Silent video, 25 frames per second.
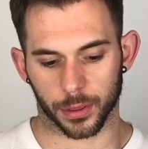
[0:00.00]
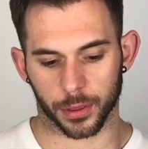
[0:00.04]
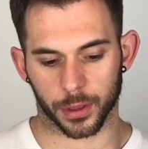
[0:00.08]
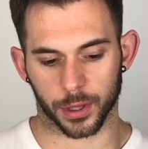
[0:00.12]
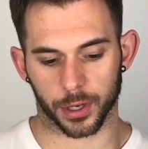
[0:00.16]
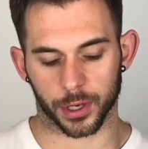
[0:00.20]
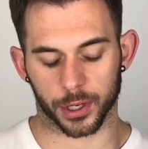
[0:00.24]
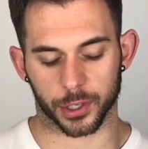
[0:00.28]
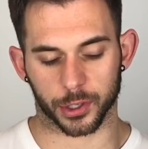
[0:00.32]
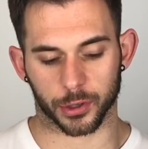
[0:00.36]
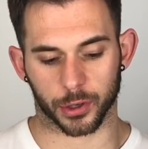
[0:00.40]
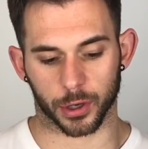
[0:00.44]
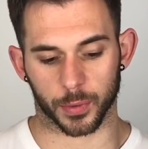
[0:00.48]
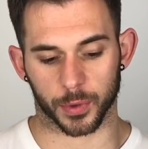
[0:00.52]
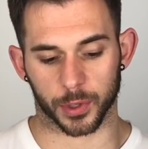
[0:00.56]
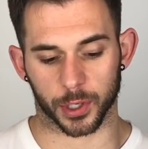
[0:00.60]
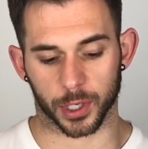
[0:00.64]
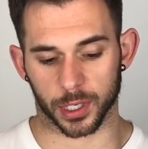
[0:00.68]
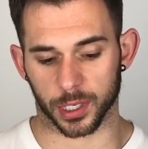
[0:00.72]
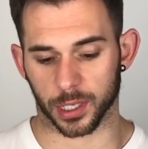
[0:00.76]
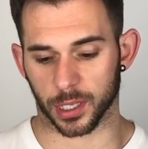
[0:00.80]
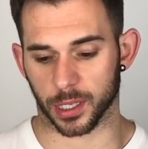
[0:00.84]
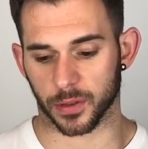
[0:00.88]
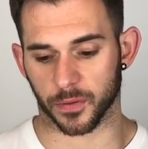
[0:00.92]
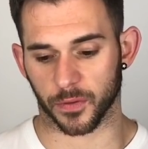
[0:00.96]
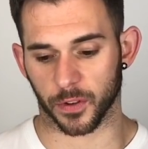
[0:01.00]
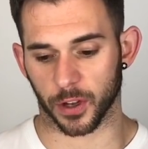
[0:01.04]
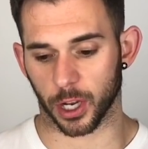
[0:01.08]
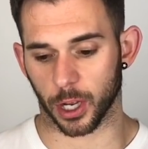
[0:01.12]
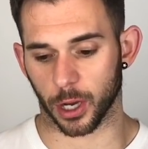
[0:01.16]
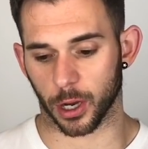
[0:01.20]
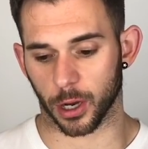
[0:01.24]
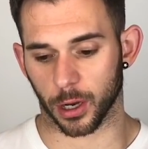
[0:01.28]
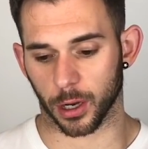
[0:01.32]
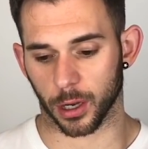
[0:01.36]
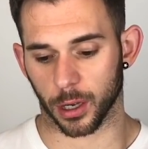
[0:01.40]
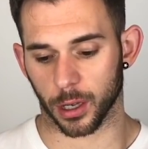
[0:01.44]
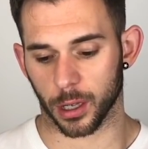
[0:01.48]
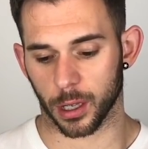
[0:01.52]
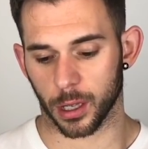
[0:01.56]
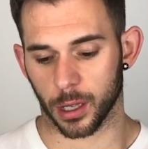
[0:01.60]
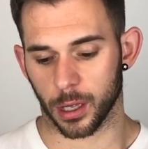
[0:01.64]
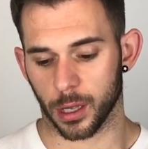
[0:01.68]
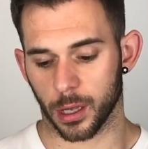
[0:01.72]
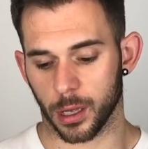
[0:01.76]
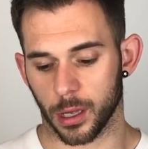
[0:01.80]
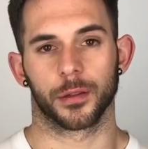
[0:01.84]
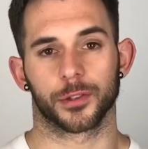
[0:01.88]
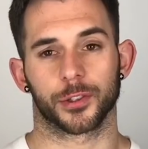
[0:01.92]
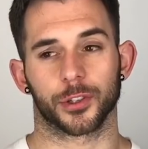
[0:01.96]
the description to this video.
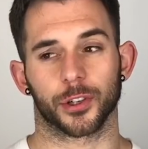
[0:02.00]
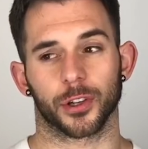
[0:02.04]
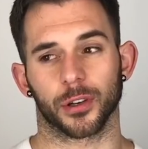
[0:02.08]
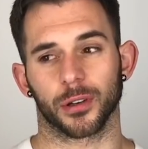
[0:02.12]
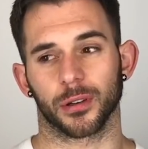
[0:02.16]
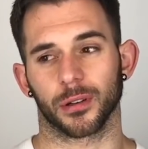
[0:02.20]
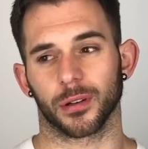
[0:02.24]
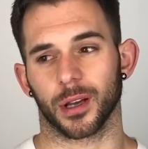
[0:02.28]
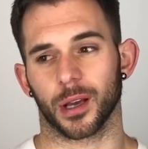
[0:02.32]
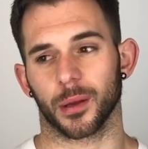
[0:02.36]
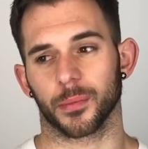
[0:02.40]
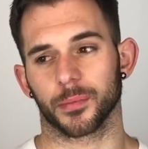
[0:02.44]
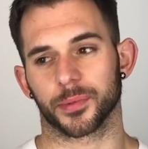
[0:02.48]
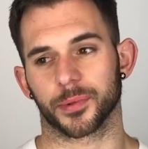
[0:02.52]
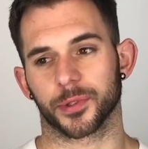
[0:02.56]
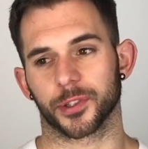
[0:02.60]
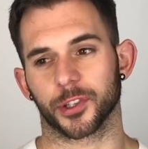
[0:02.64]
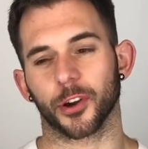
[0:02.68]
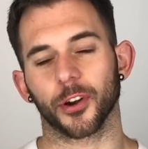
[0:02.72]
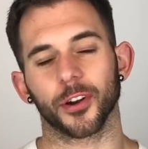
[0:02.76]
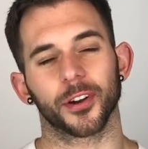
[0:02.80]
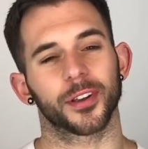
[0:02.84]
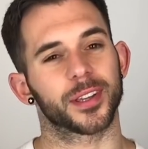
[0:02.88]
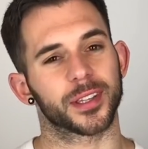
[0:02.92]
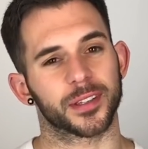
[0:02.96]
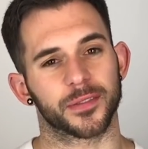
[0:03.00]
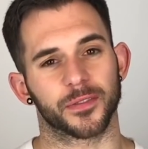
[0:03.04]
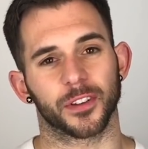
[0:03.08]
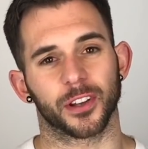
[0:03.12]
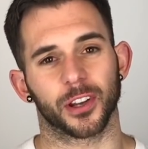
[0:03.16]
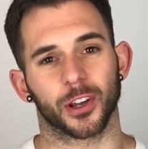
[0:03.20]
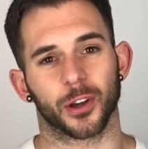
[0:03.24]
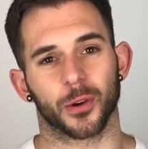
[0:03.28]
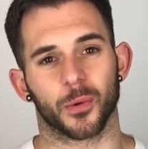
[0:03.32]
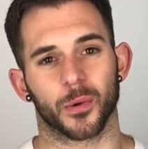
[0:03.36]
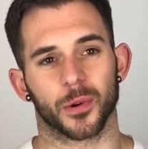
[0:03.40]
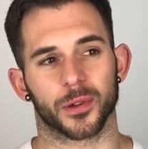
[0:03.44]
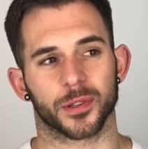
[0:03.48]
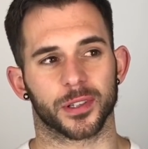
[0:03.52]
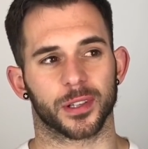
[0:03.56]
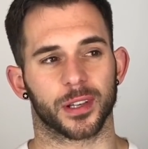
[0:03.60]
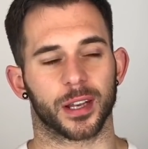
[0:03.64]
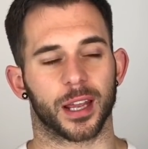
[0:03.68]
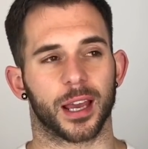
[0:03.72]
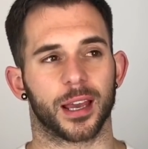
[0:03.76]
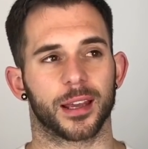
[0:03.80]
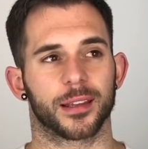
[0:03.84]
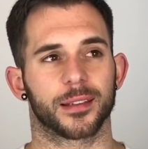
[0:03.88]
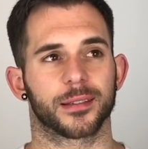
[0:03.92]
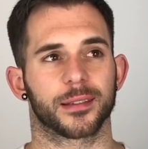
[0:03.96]
So I'm sorry this video
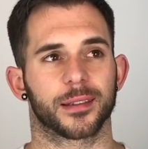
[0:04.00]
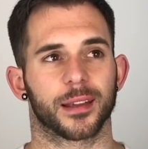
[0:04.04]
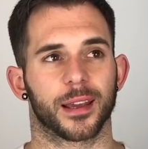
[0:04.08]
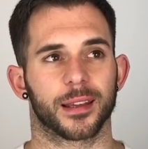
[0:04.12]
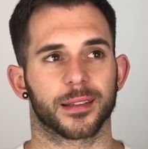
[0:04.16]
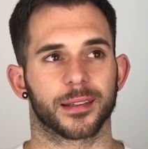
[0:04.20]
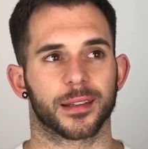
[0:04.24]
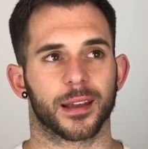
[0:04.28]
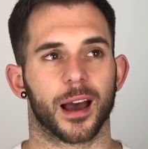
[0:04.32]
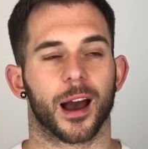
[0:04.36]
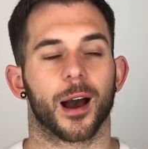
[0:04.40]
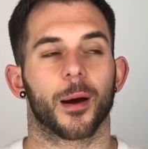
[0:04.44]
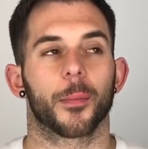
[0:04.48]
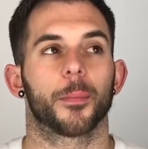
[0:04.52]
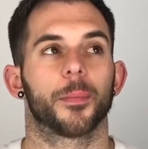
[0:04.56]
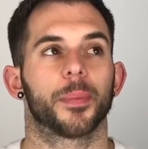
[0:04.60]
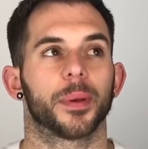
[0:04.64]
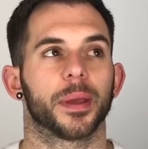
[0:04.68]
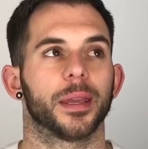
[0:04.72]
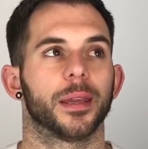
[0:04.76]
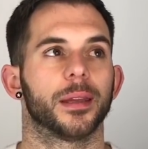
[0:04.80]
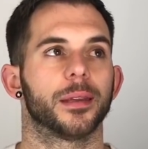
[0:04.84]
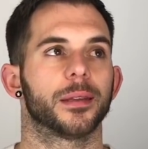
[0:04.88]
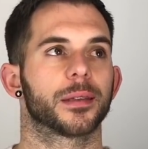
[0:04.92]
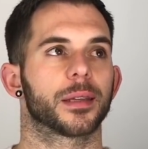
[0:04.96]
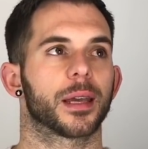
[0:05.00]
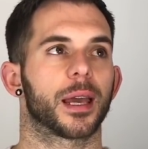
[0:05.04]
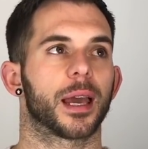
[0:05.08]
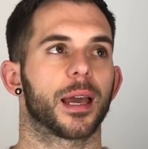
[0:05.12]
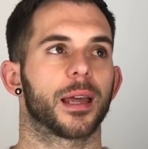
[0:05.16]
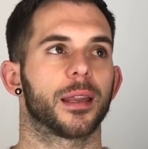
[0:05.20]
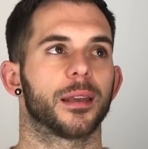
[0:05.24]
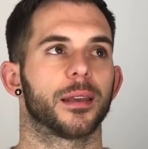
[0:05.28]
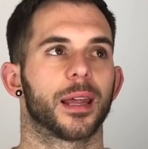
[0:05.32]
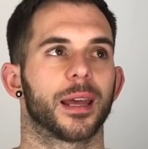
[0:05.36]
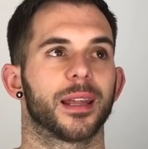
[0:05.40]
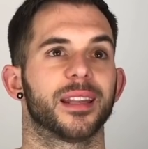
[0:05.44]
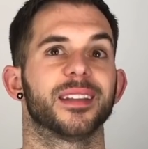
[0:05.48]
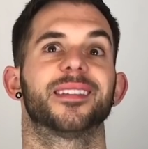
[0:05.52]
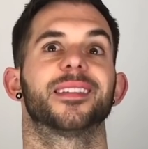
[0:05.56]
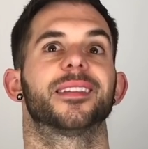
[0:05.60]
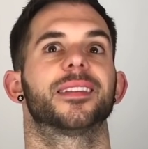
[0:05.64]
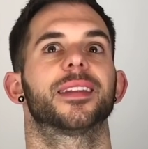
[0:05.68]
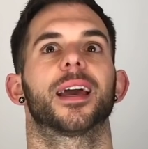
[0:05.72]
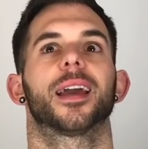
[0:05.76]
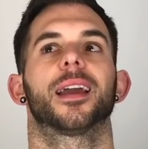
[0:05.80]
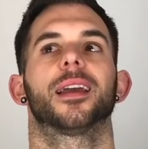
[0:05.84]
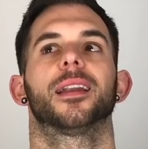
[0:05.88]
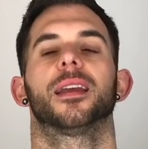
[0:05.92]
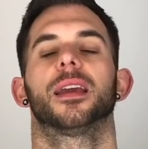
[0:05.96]
wasn't as upbeat and
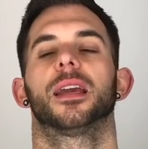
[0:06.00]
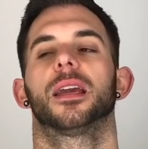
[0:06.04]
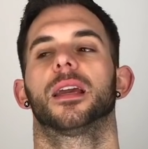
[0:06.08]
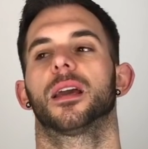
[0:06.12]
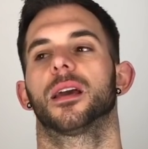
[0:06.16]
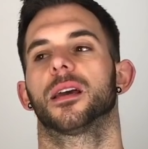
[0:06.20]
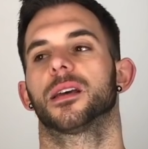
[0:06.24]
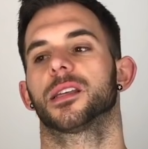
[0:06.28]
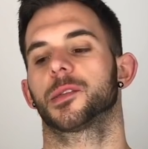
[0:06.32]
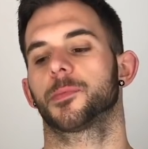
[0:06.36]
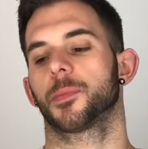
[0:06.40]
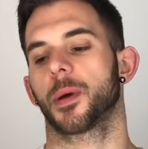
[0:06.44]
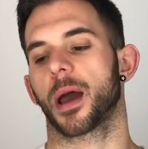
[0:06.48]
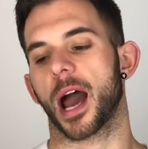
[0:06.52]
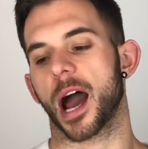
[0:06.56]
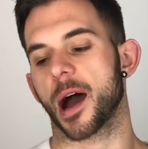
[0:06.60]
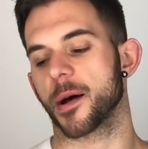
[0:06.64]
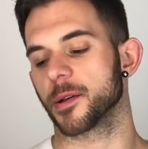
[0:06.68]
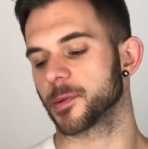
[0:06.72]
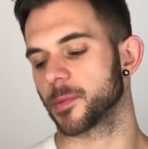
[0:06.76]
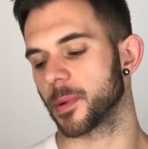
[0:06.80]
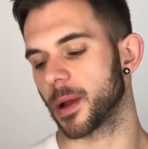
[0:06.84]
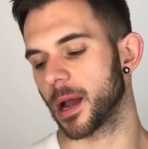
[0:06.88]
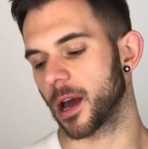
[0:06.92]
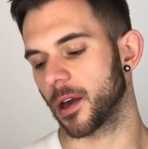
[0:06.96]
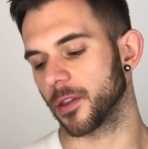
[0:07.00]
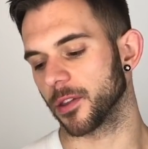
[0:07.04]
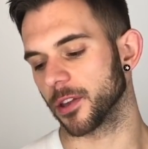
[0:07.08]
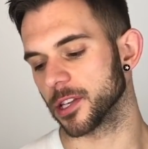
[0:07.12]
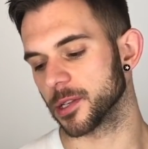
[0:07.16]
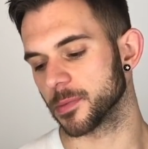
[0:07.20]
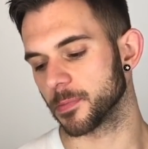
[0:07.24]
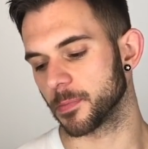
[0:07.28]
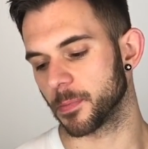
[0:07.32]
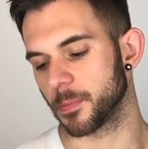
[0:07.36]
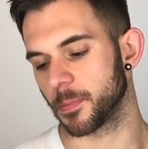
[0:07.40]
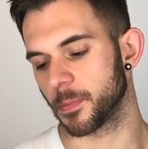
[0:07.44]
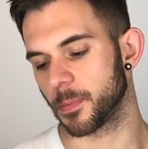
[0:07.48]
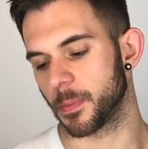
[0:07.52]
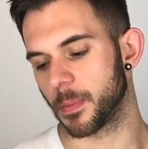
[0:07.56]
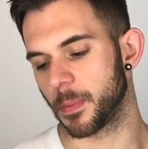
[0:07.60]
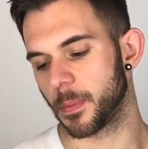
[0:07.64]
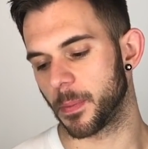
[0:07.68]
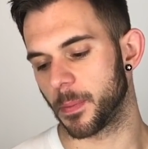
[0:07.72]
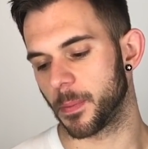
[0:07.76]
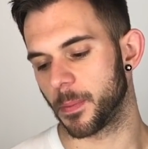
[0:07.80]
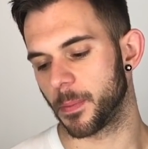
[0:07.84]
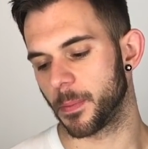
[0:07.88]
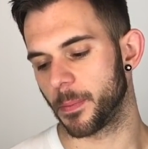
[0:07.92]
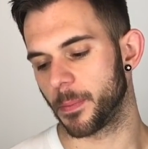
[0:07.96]
entertaining as perhaps my others,
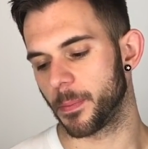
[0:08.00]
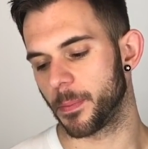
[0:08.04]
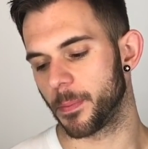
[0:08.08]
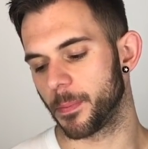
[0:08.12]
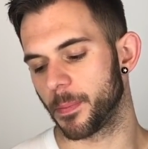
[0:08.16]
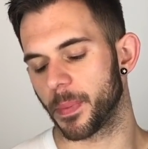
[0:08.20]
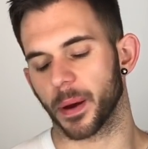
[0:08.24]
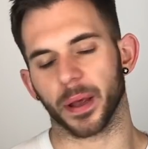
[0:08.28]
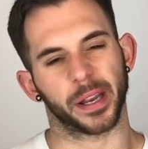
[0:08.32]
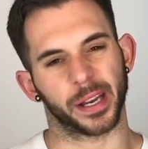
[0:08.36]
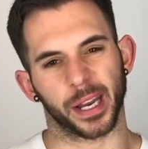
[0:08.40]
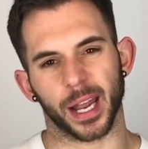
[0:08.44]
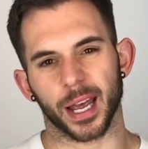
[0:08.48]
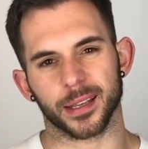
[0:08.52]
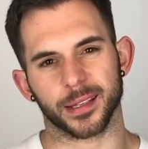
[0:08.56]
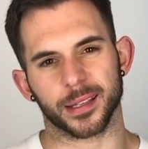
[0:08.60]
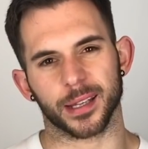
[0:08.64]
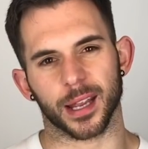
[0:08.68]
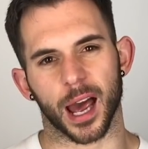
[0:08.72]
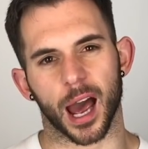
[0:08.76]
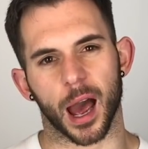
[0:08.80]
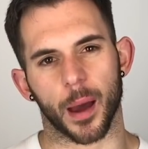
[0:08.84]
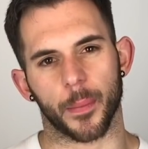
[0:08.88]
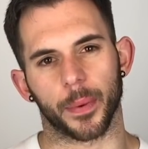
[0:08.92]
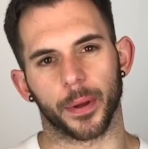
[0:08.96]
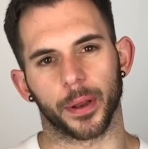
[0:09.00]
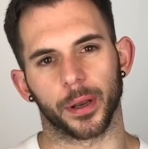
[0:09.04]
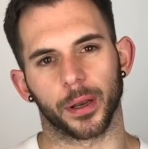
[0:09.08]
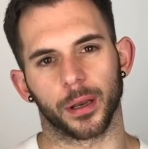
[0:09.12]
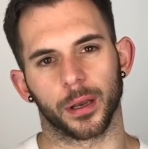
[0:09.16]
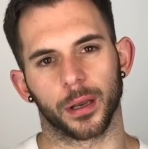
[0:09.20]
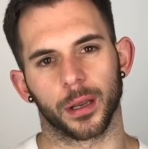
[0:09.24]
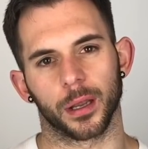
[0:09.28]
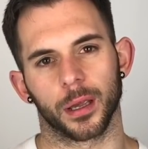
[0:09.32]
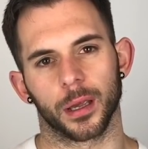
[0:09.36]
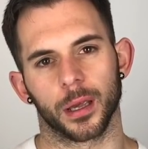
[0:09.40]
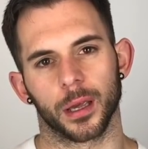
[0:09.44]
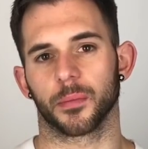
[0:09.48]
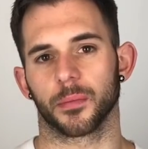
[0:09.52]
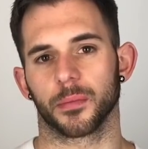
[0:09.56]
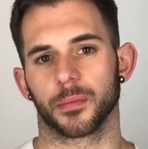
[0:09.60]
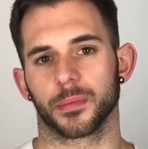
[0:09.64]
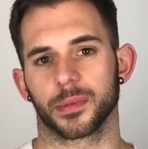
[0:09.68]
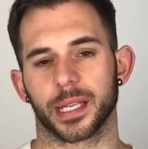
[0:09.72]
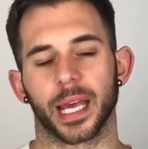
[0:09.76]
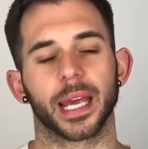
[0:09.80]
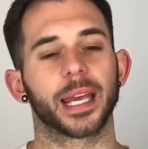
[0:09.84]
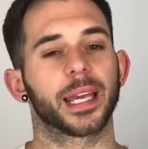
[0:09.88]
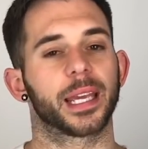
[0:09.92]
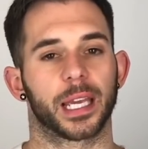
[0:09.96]
but it has to happen.
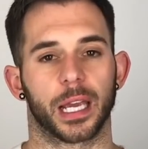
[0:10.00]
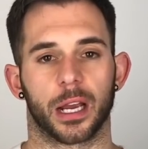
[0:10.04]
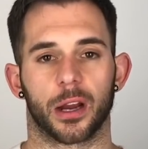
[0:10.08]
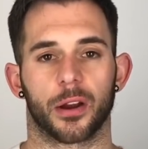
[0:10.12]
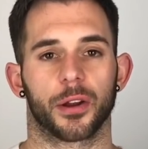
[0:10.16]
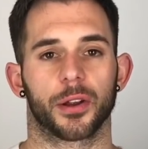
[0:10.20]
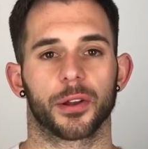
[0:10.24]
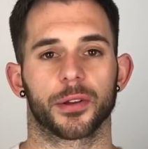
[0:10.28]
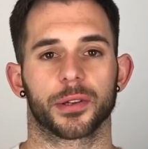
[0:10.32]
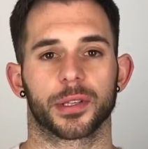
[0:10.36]
Take care of